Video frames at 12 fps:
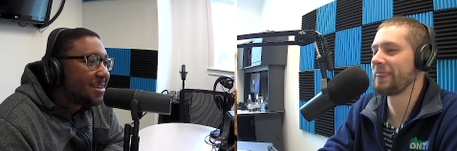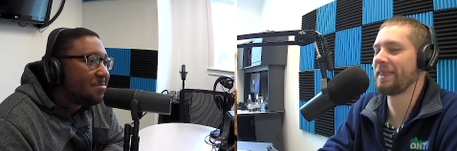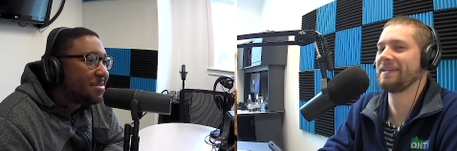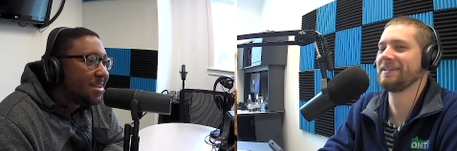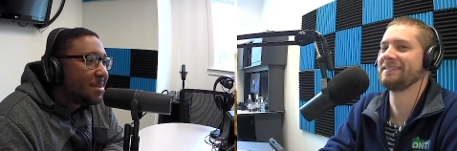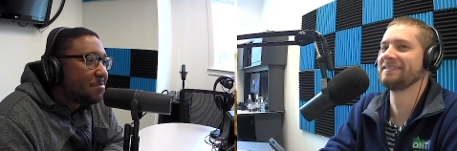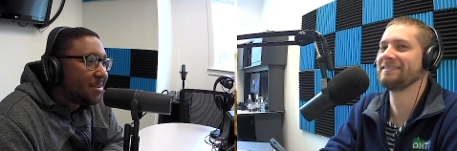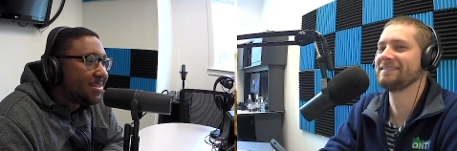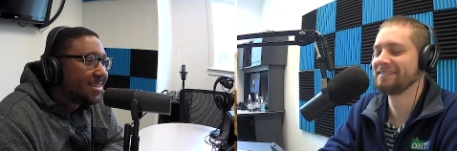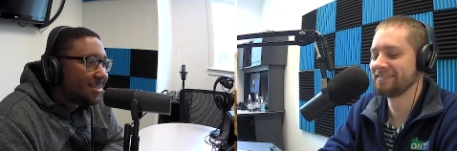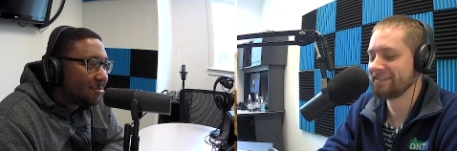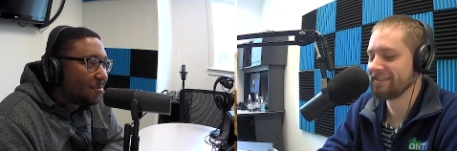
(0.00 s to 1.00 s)
Speaker 1: NBA
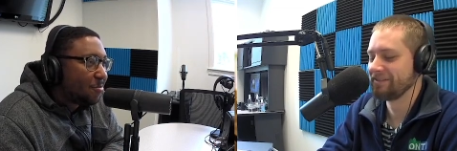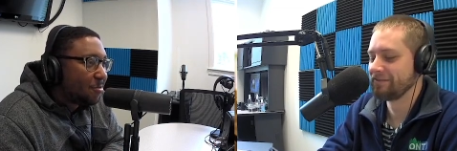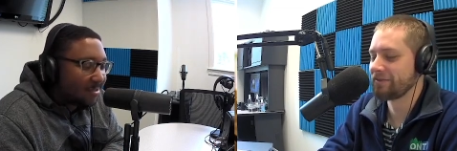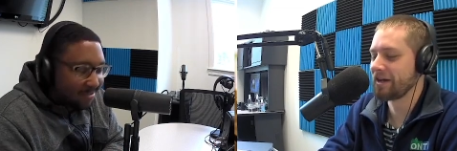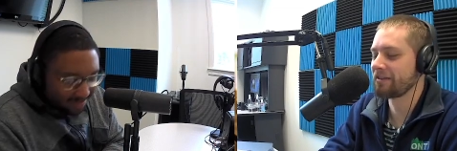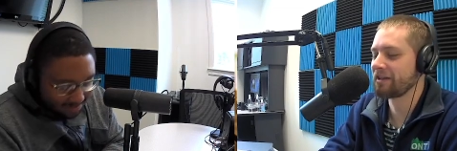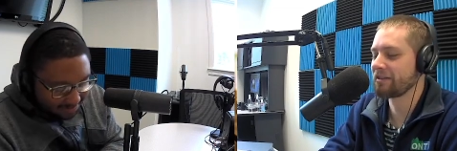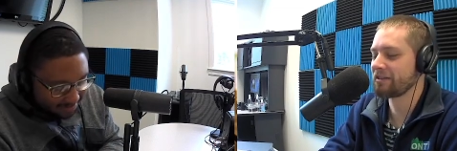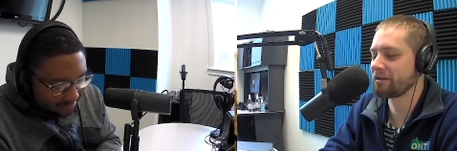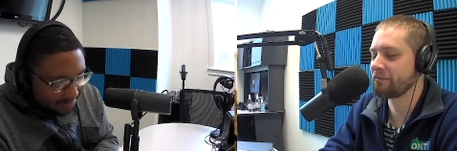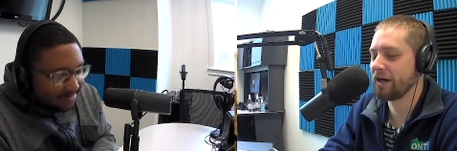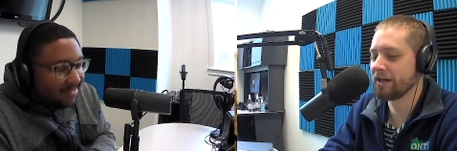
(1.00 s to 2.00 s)
preseason report.
Speaker 2: I, I,
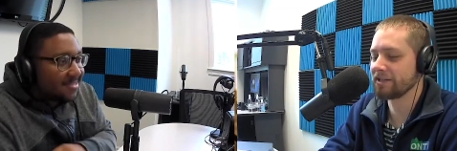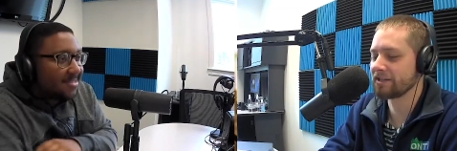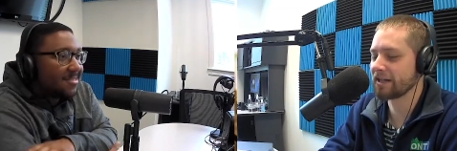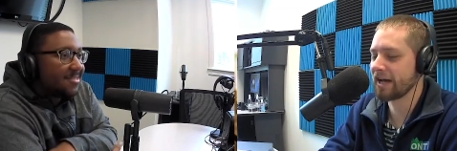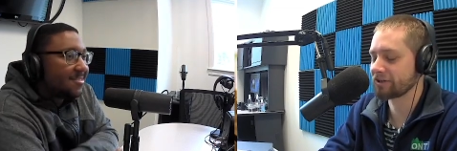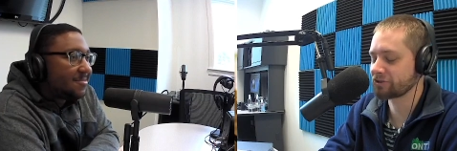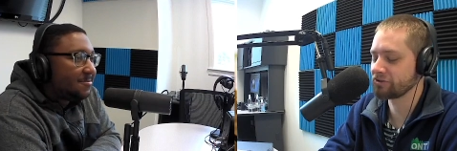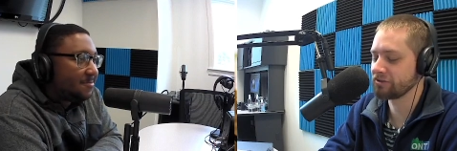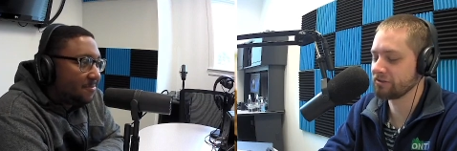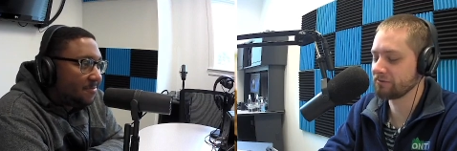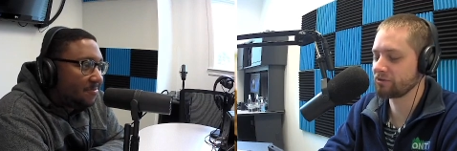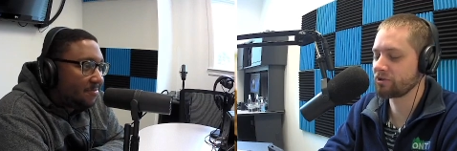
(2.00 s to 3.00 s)
think Emoni could
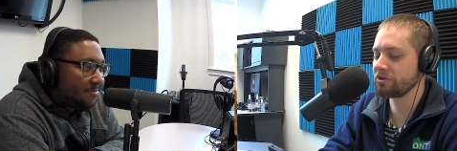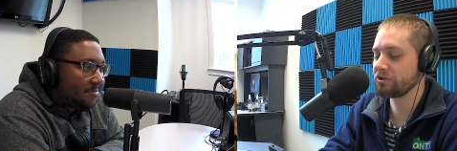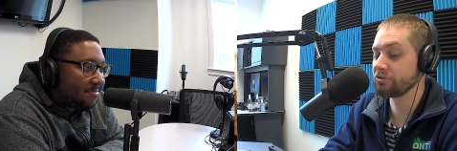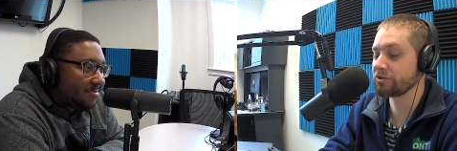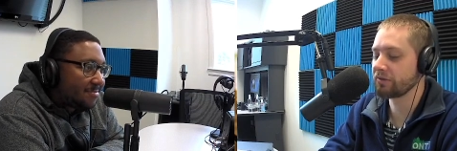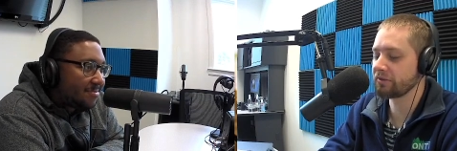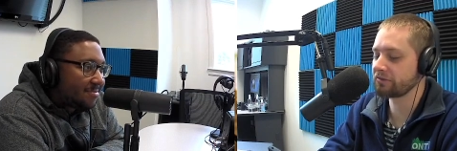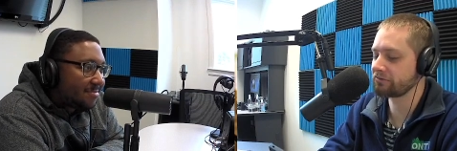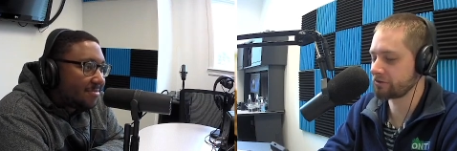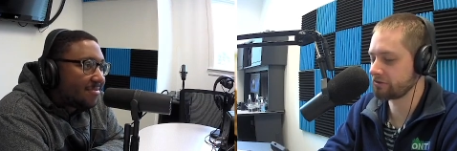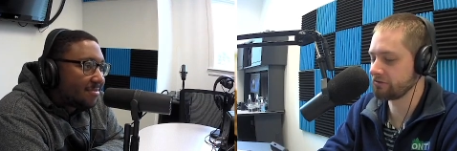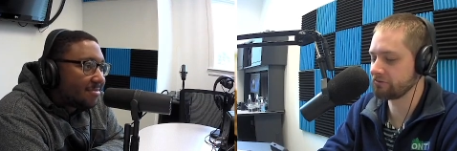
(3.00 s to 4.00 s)
actually could do something
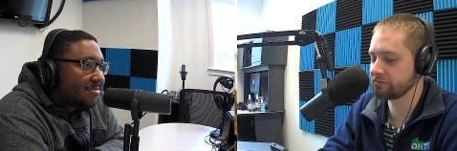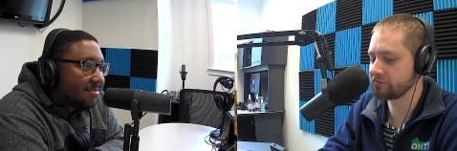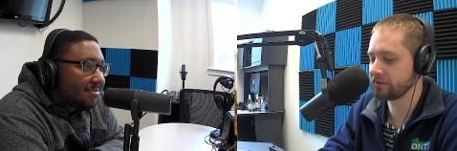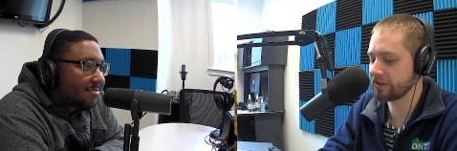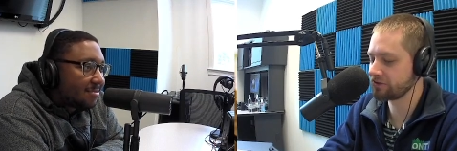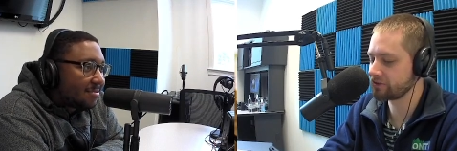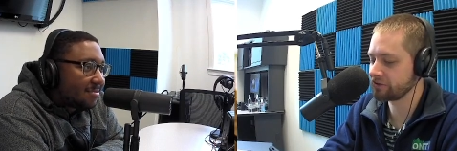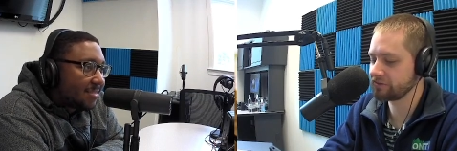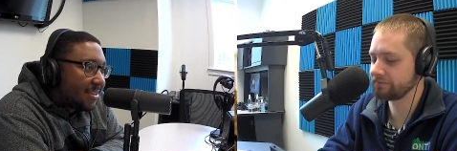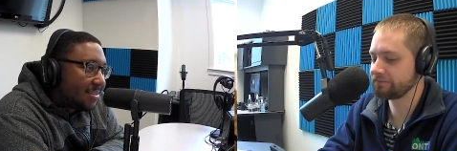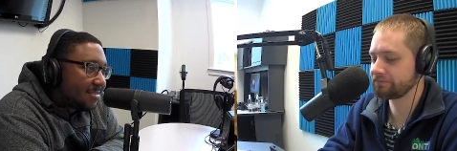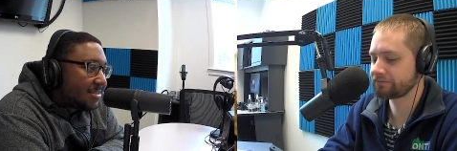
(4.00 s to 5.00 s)
for Cleveland potentially.
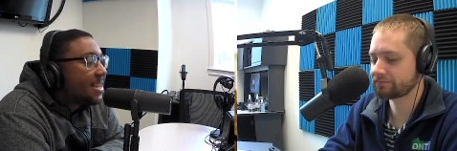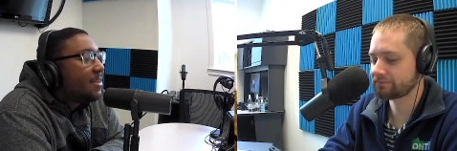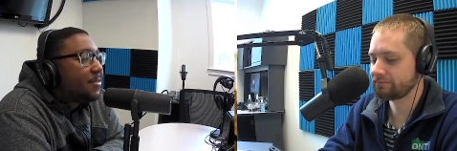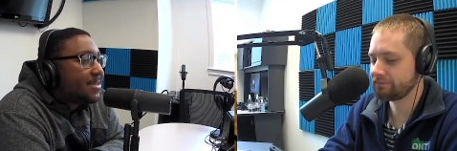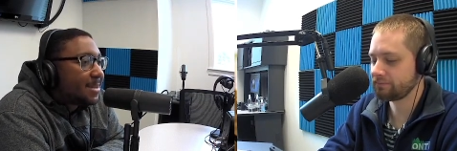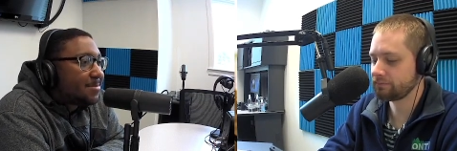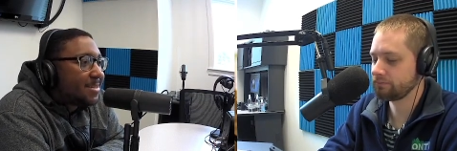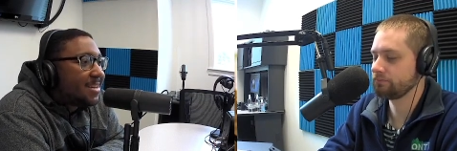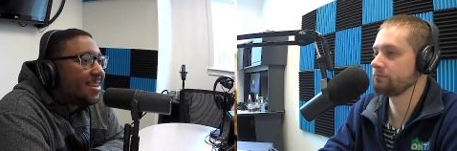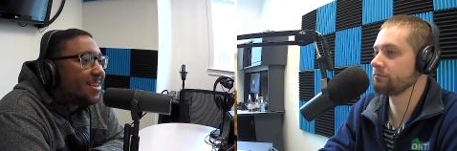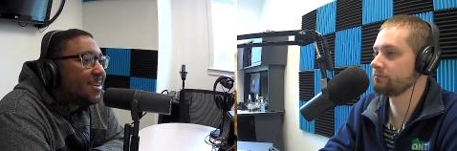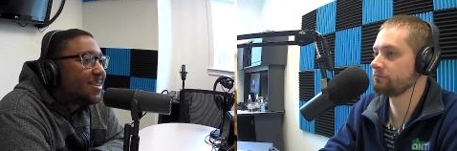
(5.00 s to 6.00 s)
Yeah. Xavier Simpson hit
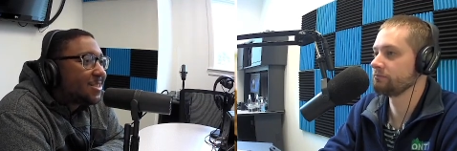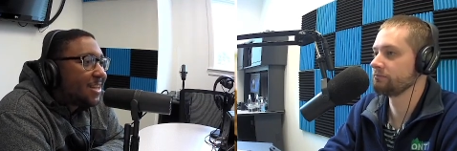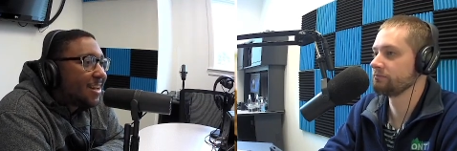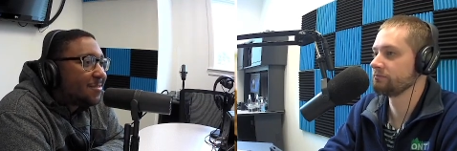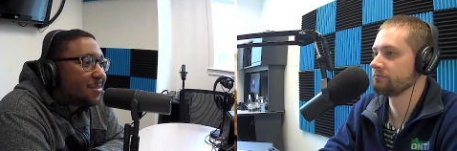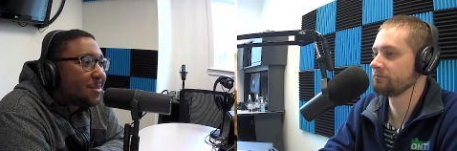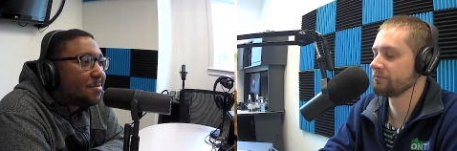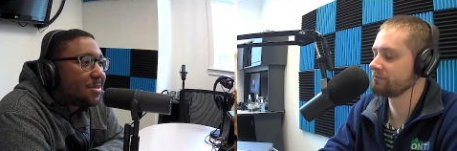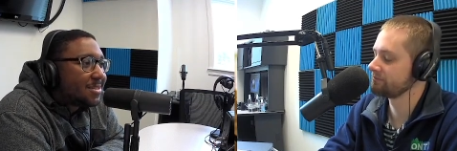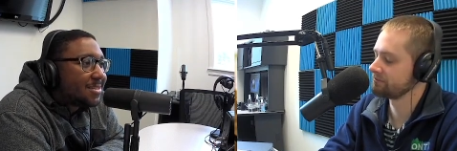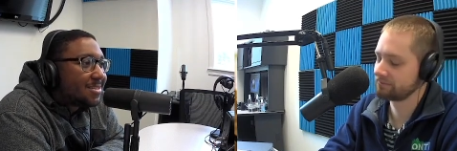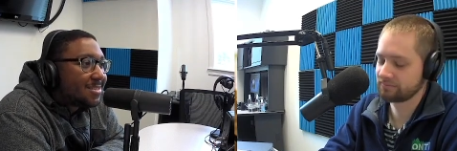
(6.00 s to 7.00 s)
a hook
Speaker 1: shot for the
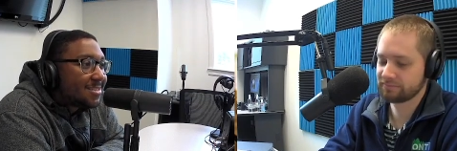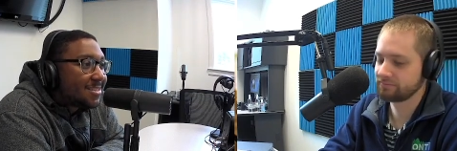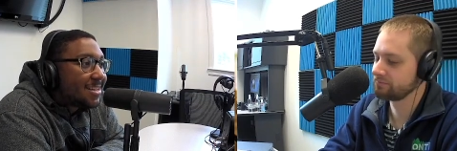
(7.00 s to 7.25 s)
Pistons.